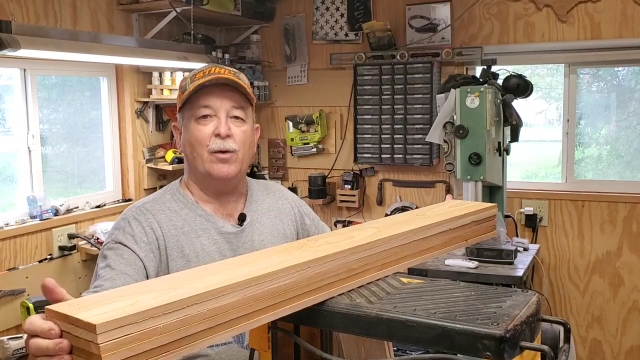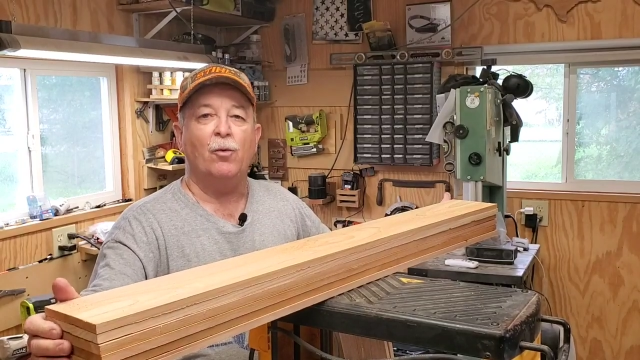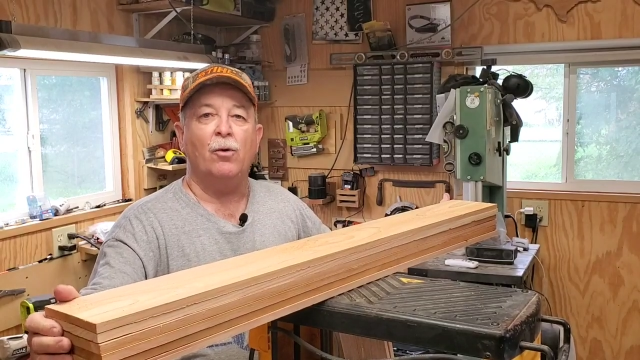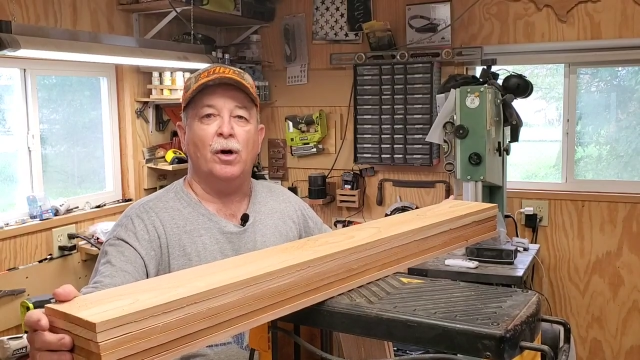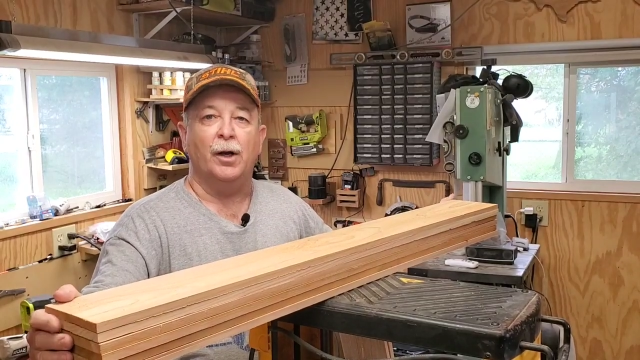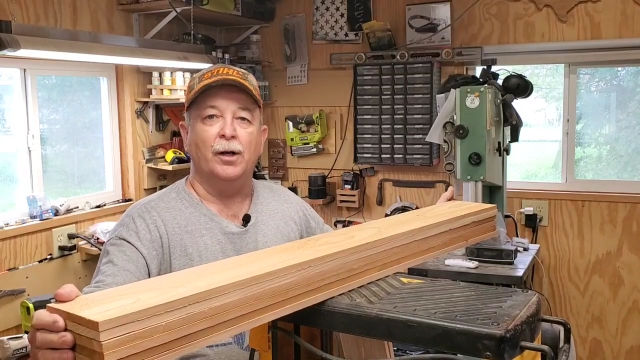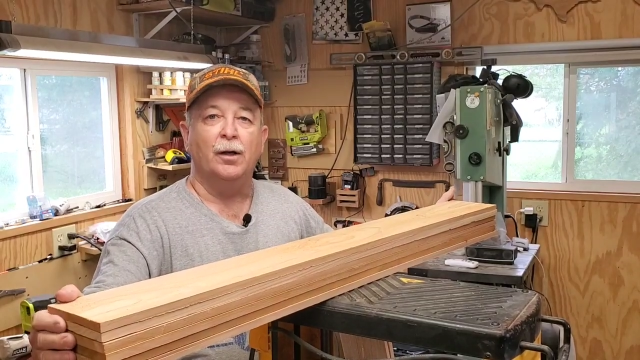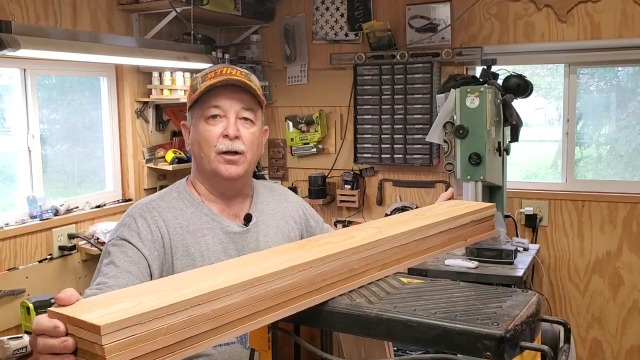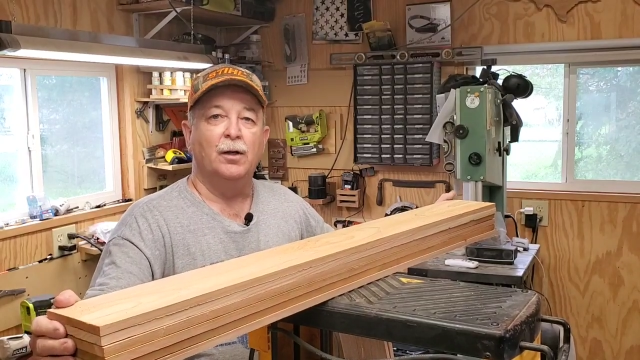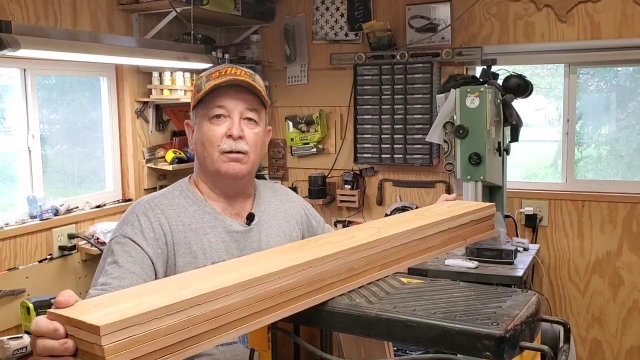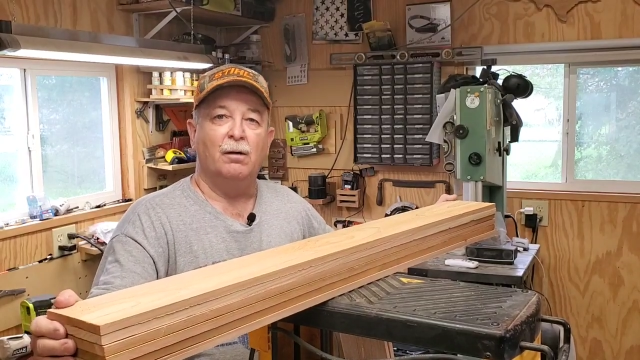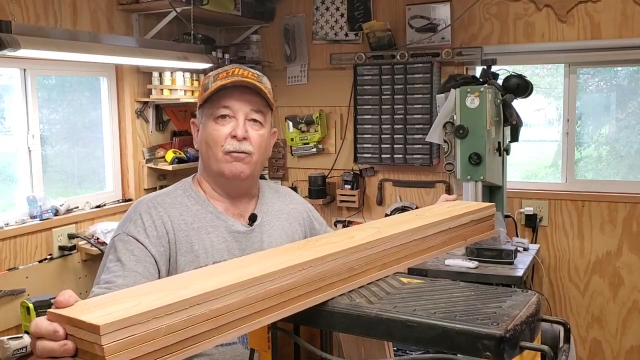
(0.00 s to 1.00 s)
one
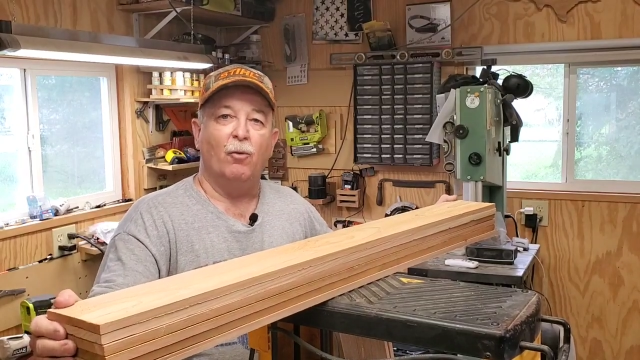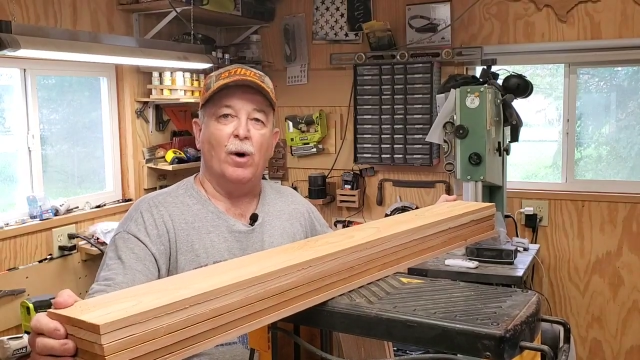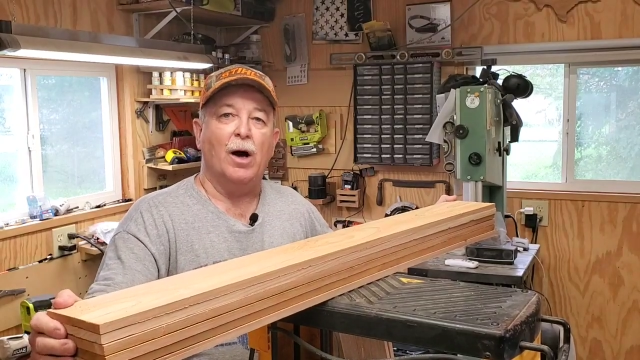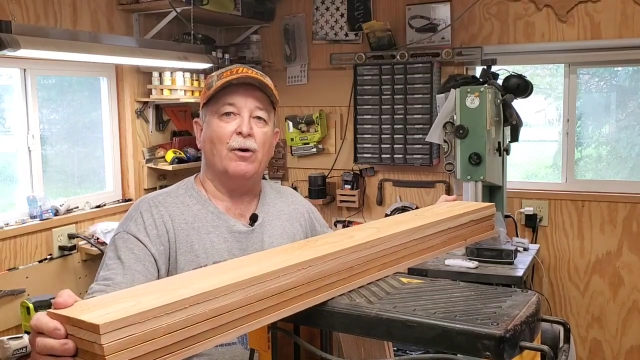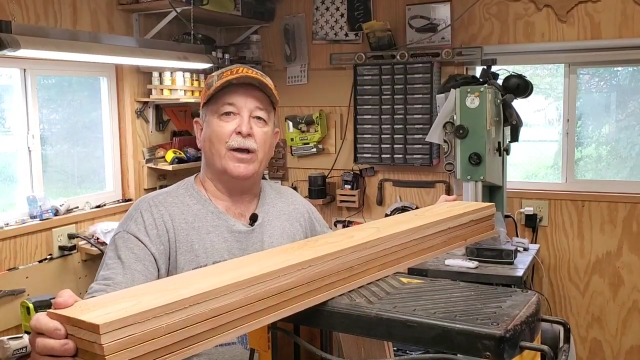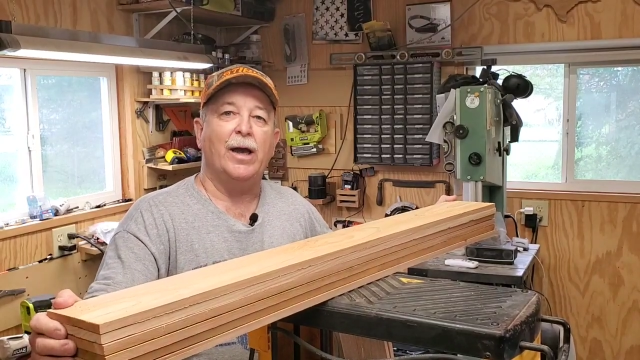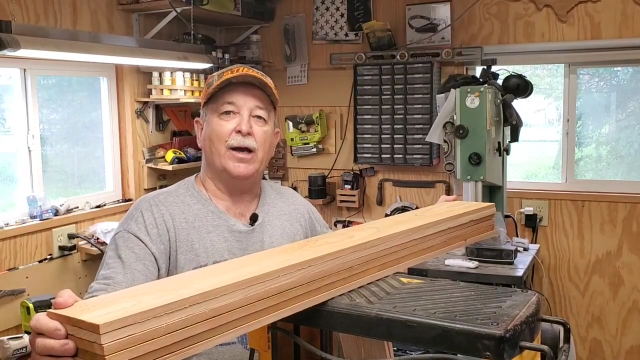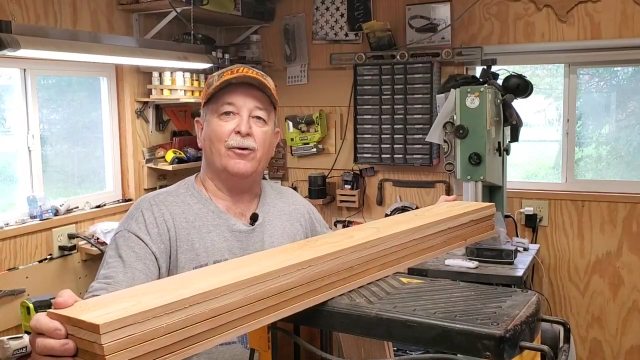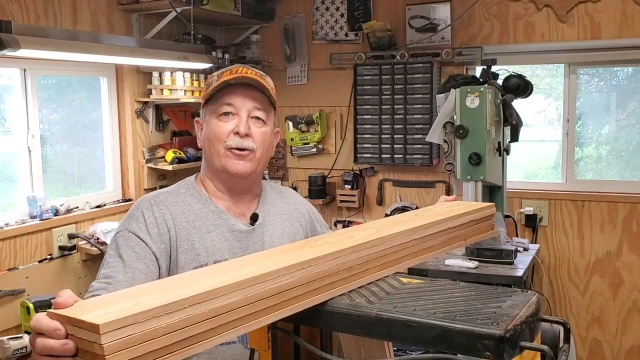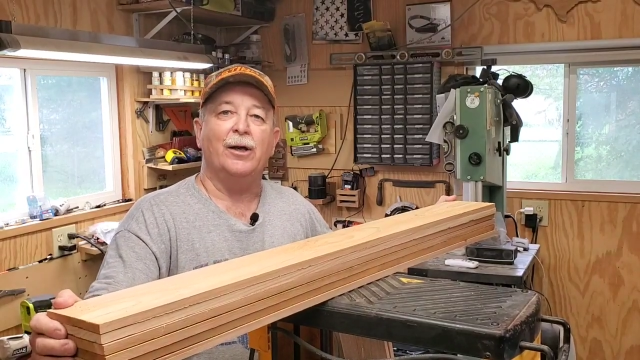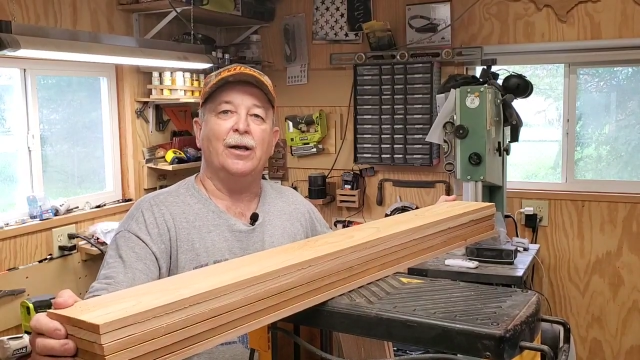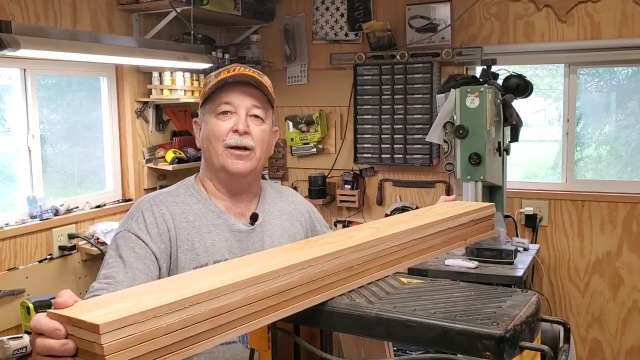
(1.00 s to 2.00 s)
of the Wildcat
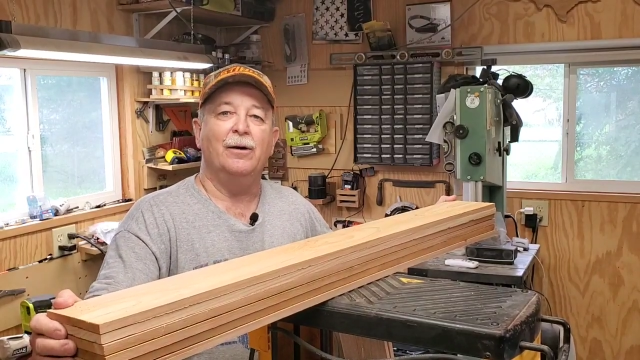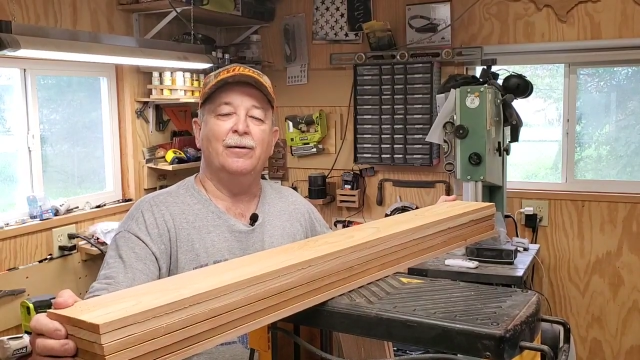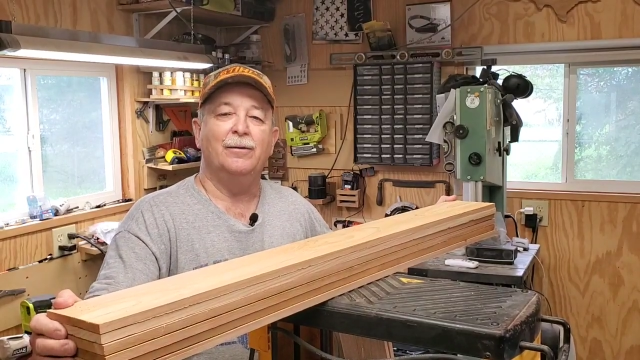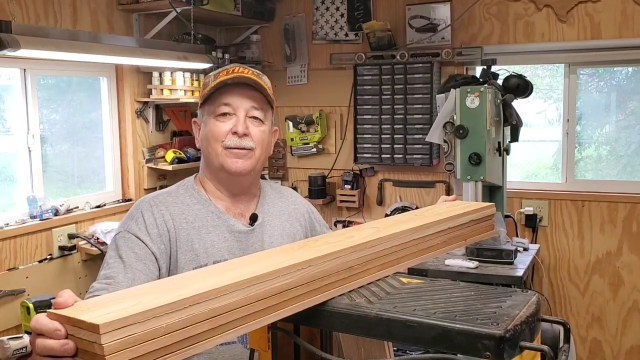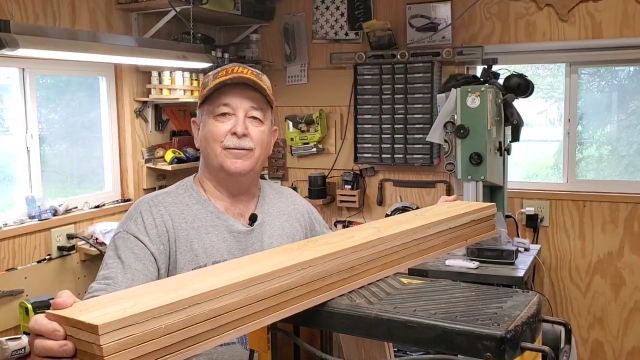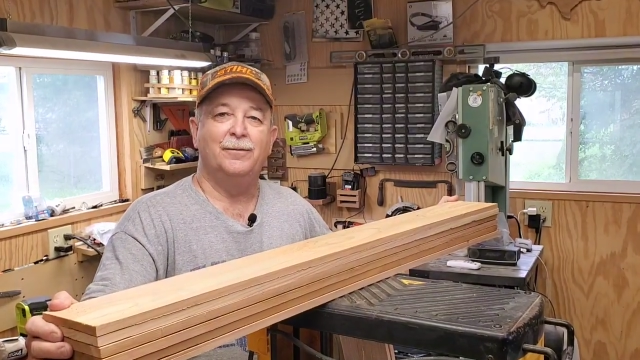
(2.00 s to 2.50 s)
Creed.